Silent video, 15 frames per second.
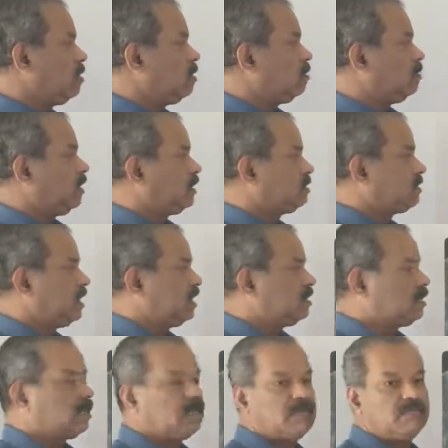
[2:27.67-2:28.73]
What is
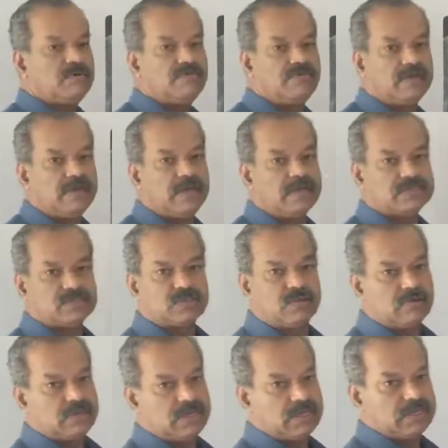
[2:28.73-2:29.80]
another name of x
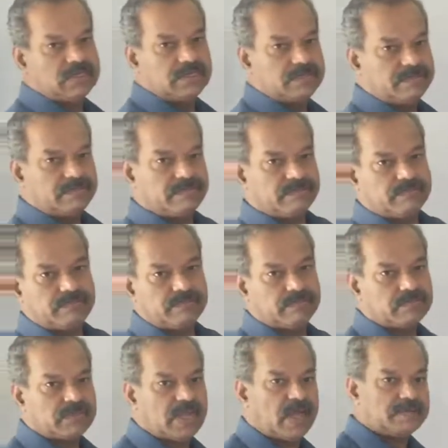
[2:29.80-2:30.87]
coordinate?
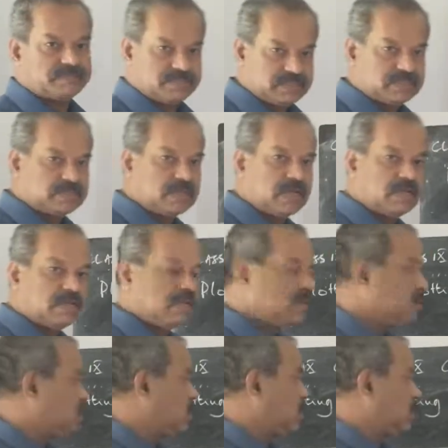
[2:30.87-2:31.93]
Axis.
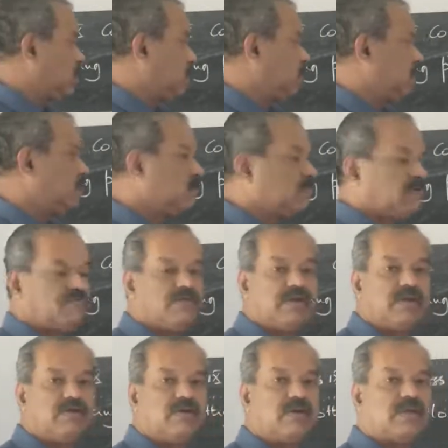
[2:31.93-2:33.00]
Another name of
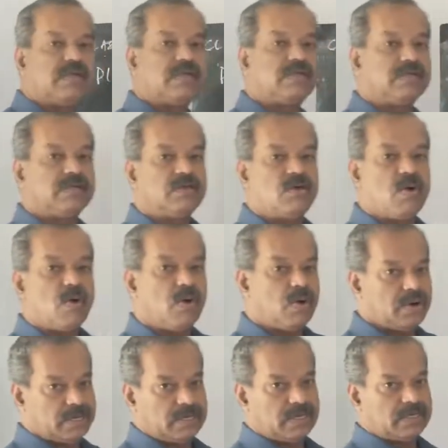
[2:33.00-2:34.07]
y coordinate?
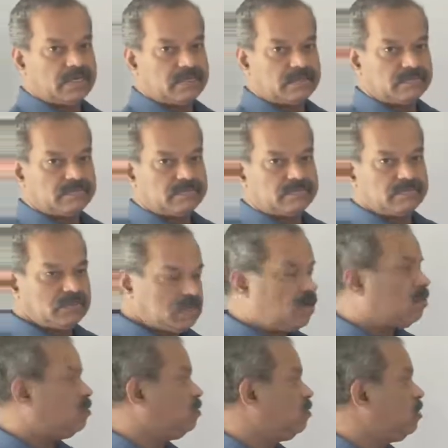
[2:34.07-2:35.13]
Ordinate.
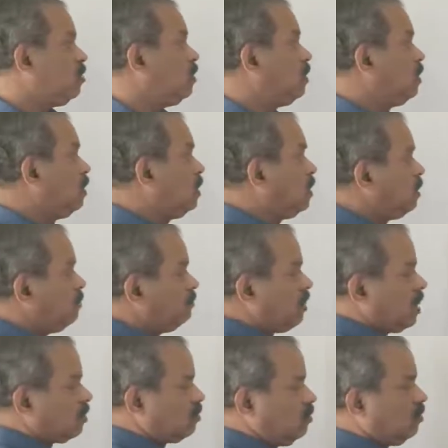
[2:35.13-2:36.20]
Now we
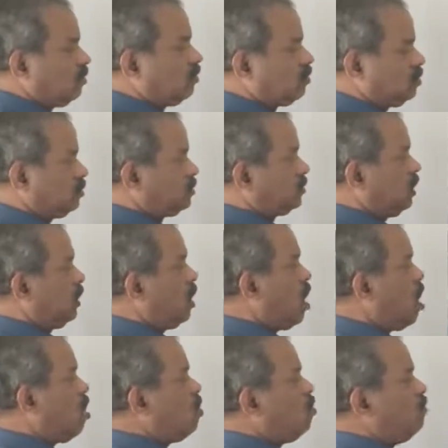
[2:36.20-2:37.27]
are going to see
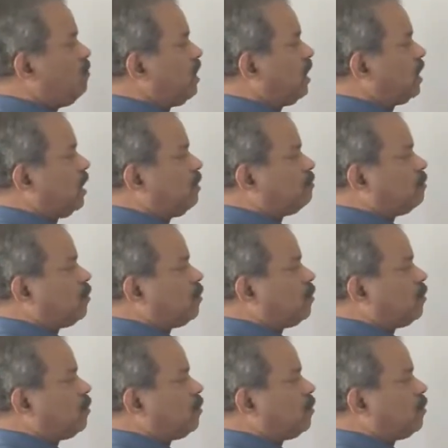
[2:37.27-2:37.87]
how we can